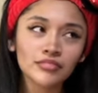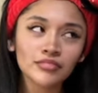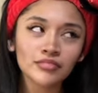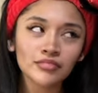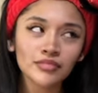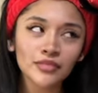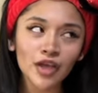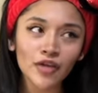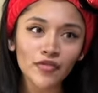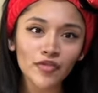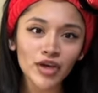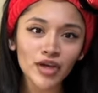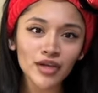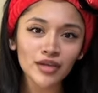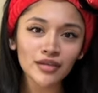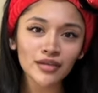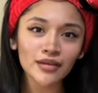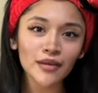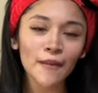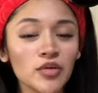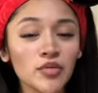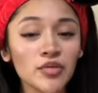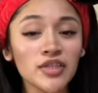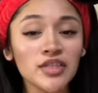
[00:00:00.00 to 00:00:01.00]
the fuck?
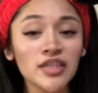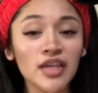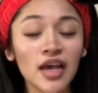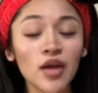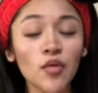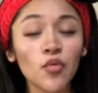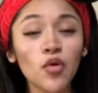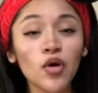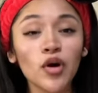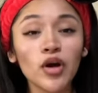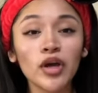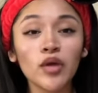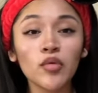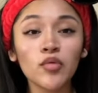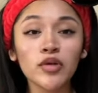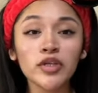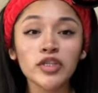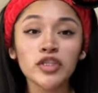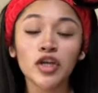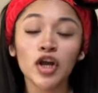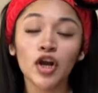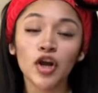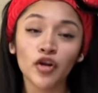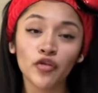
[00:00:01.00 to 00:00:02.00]
He was like, well, it
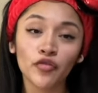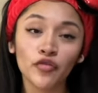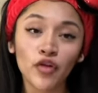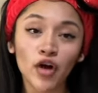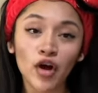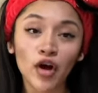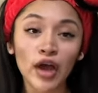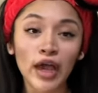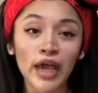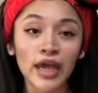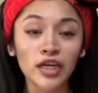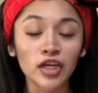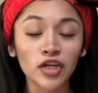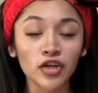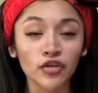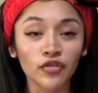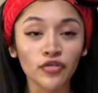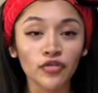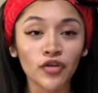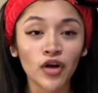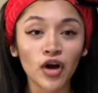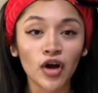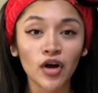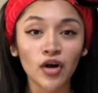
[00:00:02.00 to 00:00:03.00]
was her fault and your
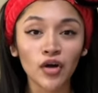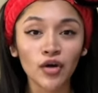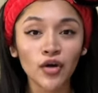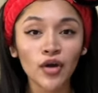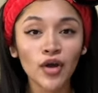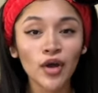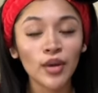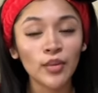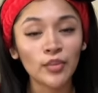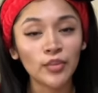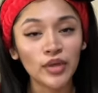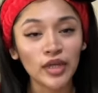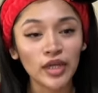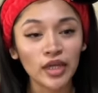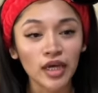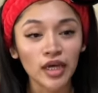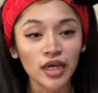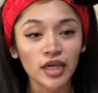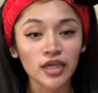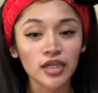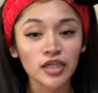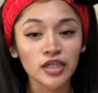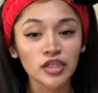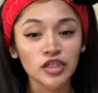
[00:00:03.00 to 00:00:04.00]
fault
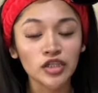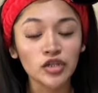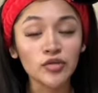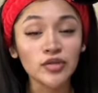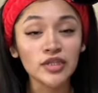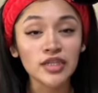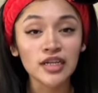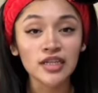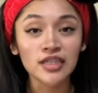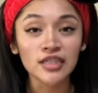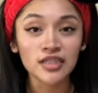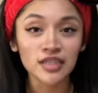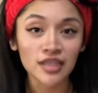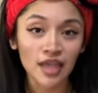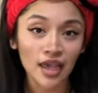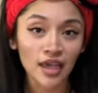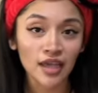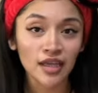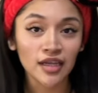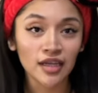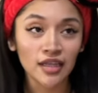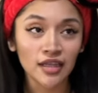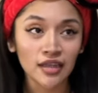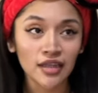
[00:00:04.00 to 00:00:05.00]
because you didn't say
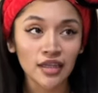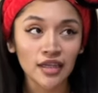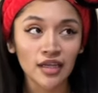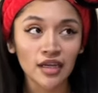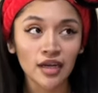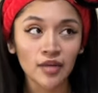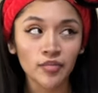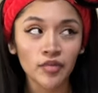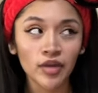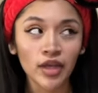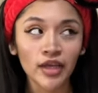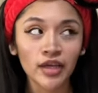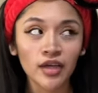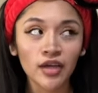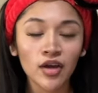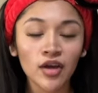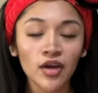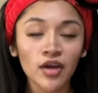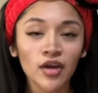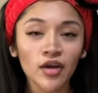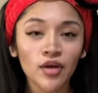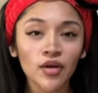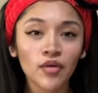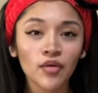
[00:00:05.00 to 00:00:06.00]
anything. I'm like,
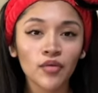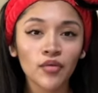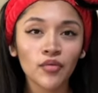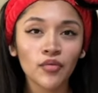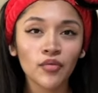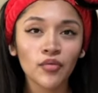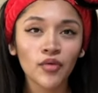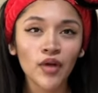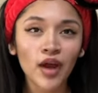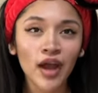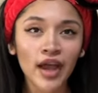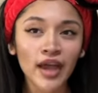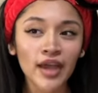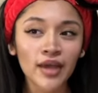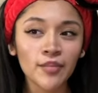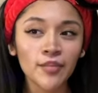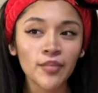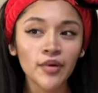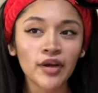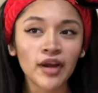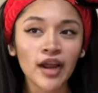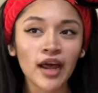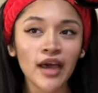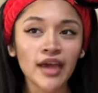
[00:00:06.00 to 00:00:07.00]
right,
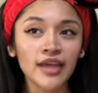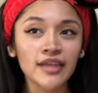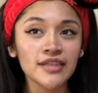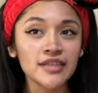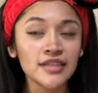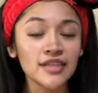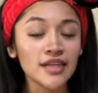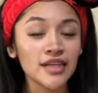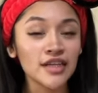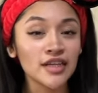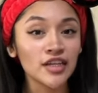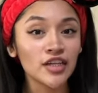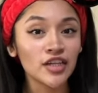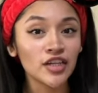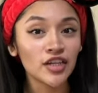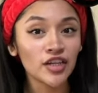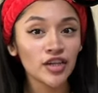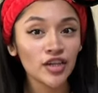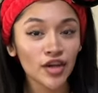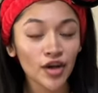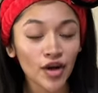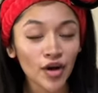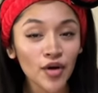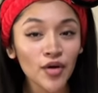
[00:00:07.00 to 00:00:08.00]
but I didn't
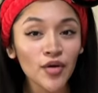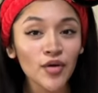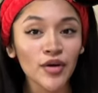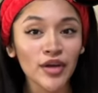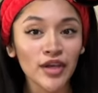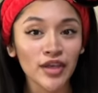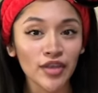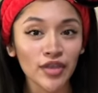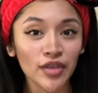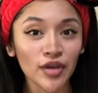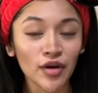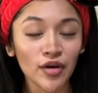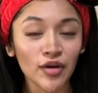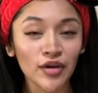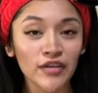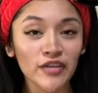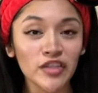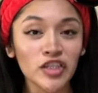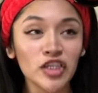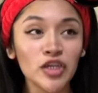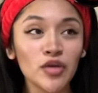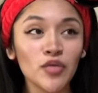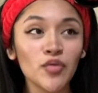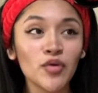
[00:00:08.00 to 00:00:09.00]
know it though. If
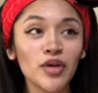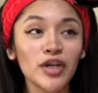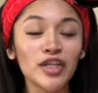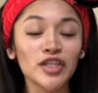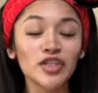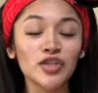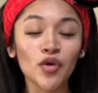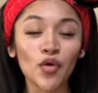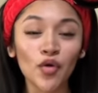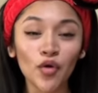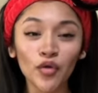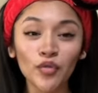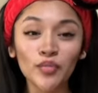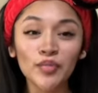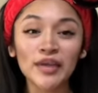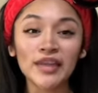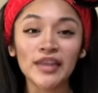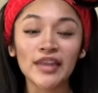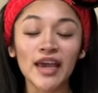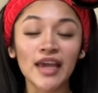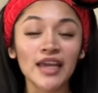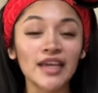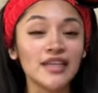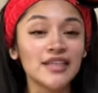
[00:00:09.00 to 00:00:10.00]
she would have told me
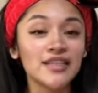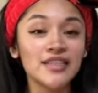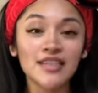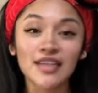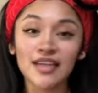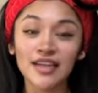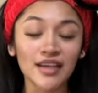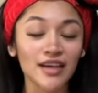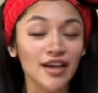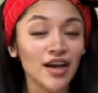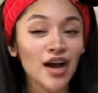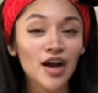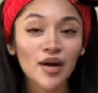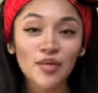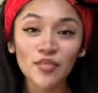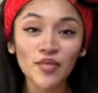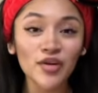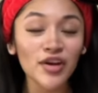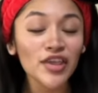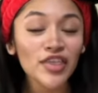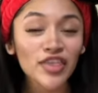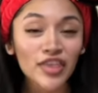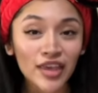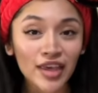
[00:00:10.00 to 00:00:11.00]
that it didn't come
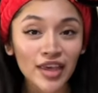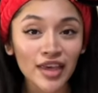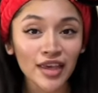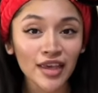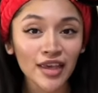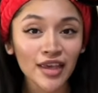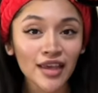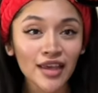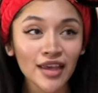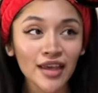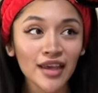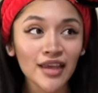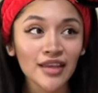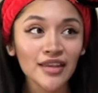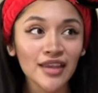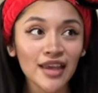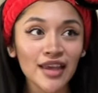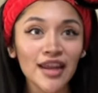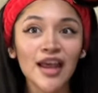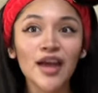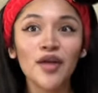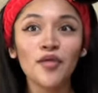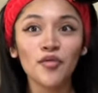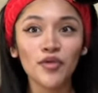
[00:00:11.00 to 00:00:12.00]
with it, then
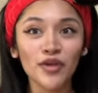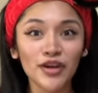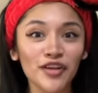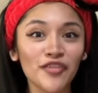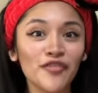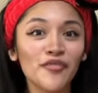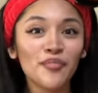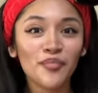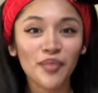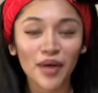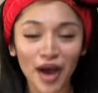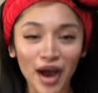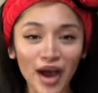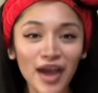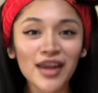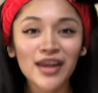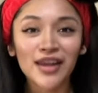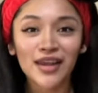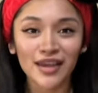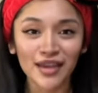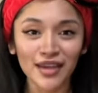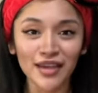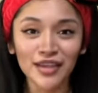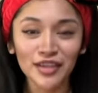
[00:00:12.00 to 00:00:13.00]
I would have bought
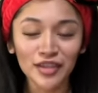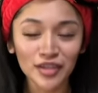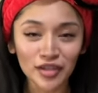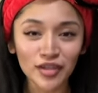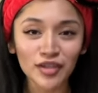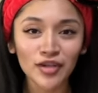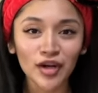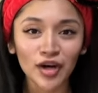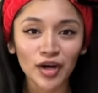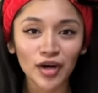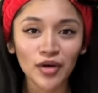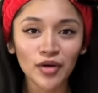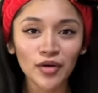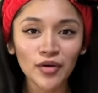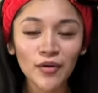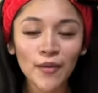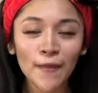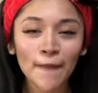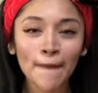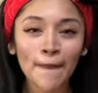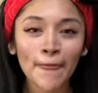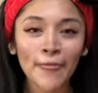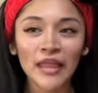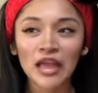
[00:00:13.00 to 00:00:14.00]
it, you know?
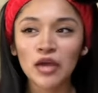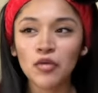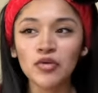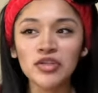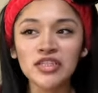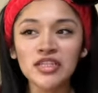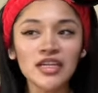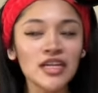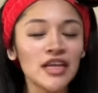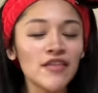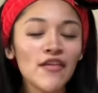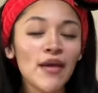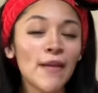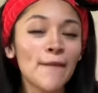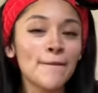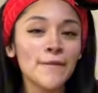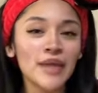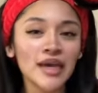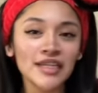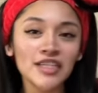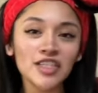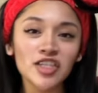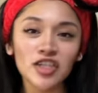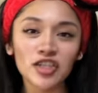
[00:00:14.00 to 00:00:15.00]
It wasn't even
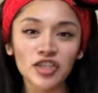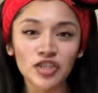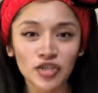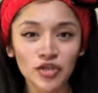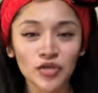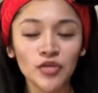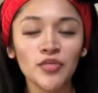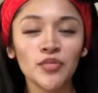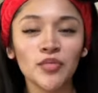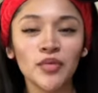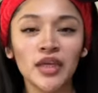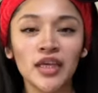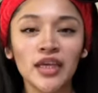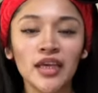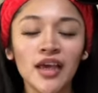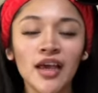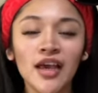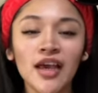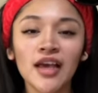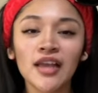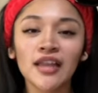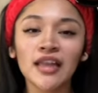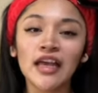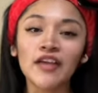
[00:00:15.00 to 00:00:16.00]
mentioned to me.
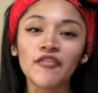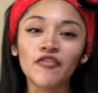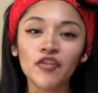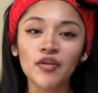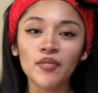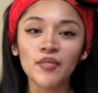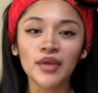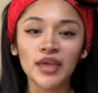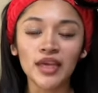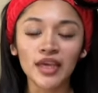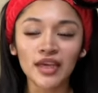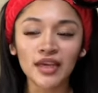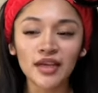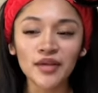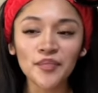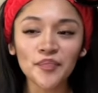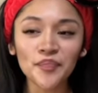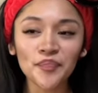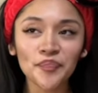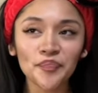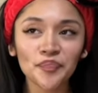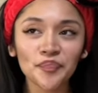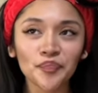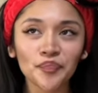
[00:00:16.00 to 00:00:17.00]
Like for me,
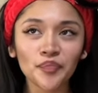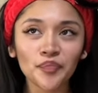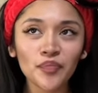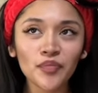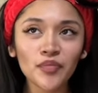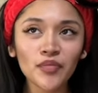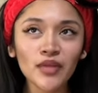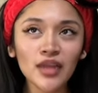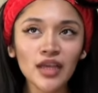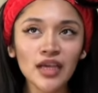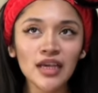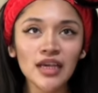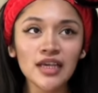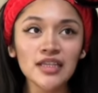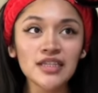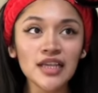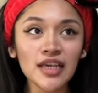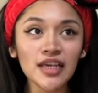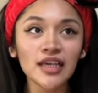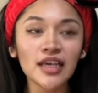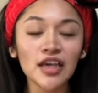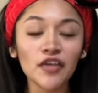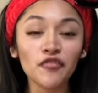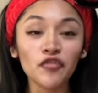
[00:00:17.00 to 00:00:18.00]
it's
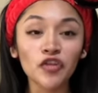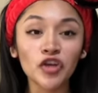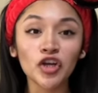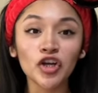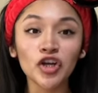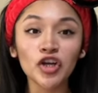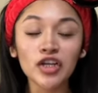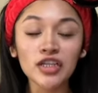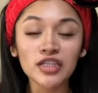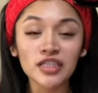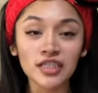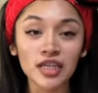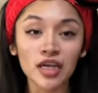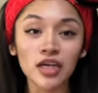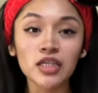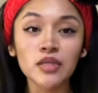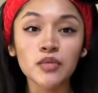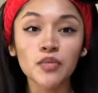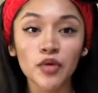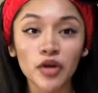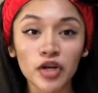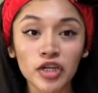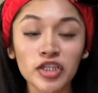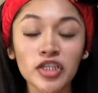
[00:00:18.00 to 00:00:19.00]
like if you're a
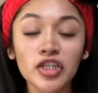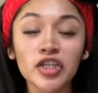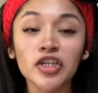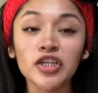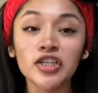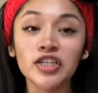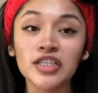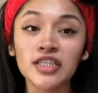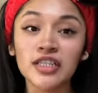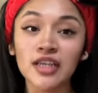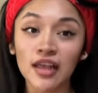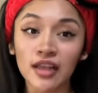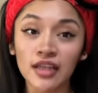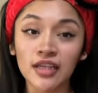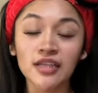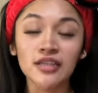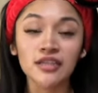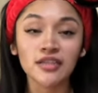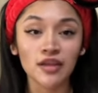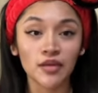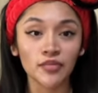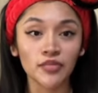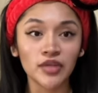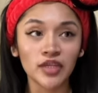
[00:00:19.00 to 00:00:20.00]
salesperson, you're selling
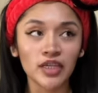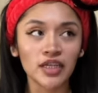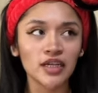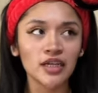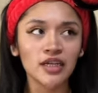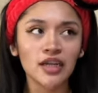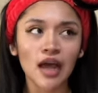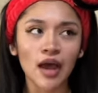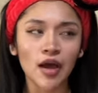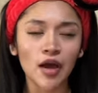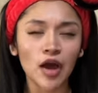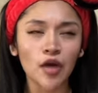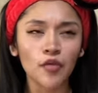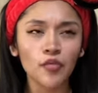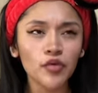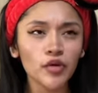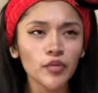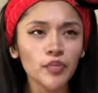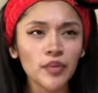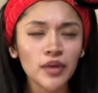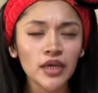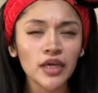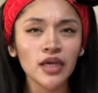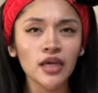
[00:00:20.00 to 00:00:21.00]
something, and I
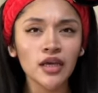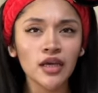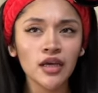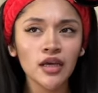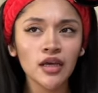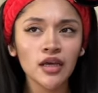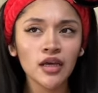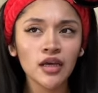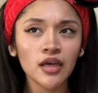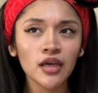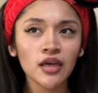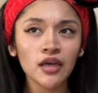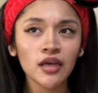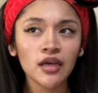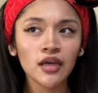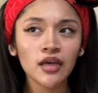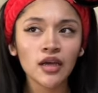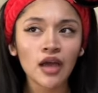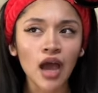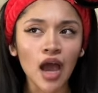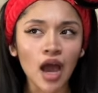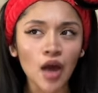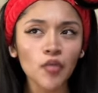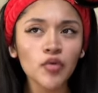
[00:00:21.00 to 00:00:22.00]

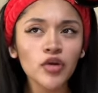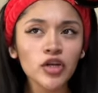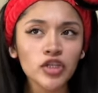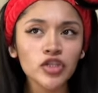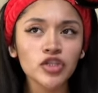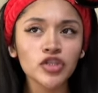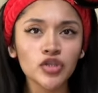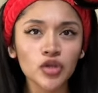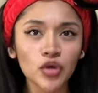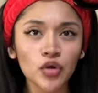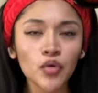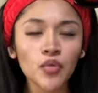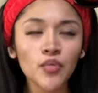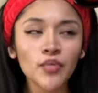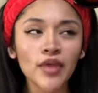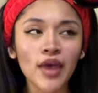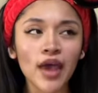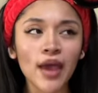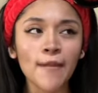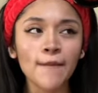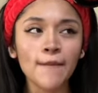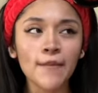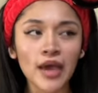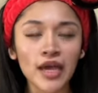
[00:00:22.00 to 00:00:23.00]
would assume
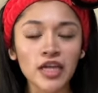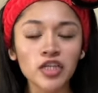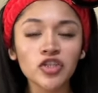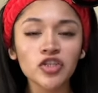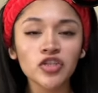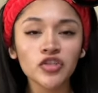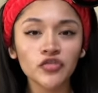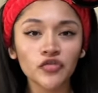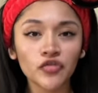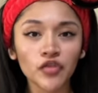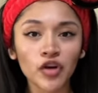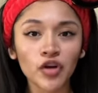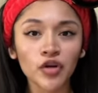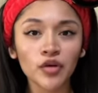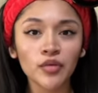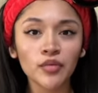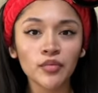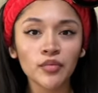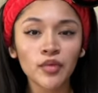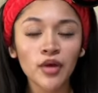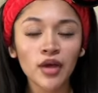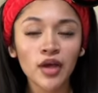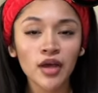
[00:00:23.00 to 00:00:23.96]
that mattress firm